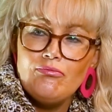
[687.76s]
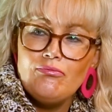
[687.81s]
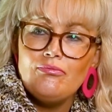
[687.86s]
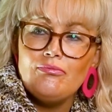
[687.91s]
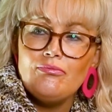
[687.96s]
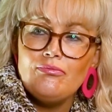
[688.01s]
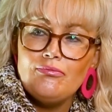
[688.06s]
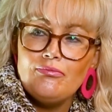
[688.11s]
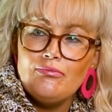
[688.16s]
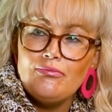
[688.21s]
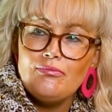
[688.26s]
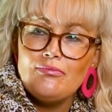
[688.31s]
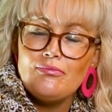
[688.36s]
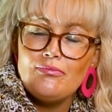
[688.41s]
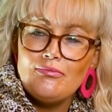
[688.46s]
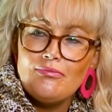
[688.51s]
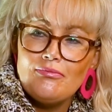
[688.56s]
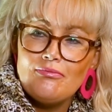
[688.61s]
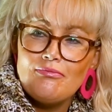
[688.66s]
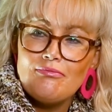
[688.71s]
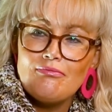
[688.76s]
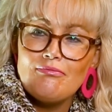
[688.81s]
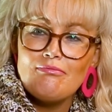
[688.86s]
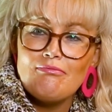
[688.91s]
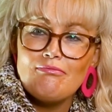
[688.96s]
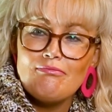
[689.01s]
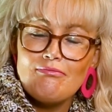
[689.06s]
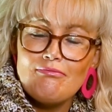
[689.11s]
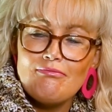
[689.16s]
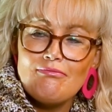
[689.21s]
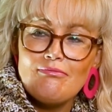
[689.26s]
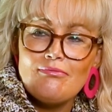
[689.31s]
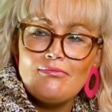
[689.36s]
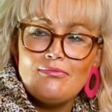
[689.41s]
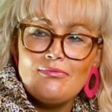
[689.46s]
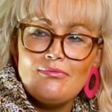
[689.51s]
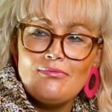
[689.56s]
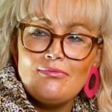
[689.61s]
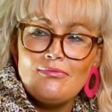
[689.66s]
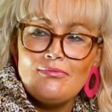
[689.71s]

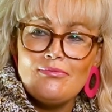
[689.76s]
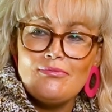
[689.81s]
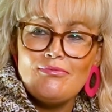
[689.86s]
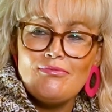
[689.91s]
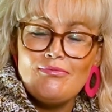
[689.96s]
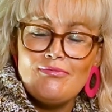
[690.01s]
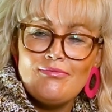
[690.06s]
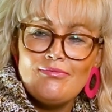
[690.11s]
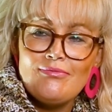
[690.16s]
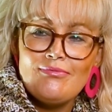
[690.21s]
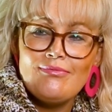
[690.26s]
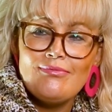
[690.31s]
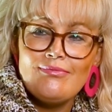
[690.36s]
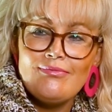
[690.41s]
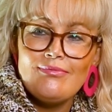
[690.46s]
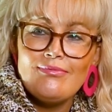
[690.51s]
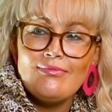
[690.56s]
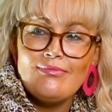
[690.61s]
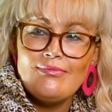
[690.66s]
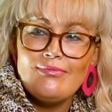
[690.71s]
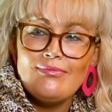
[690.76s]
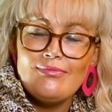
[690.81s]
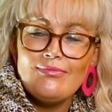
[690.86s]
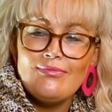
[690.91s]
The person shown says nothing.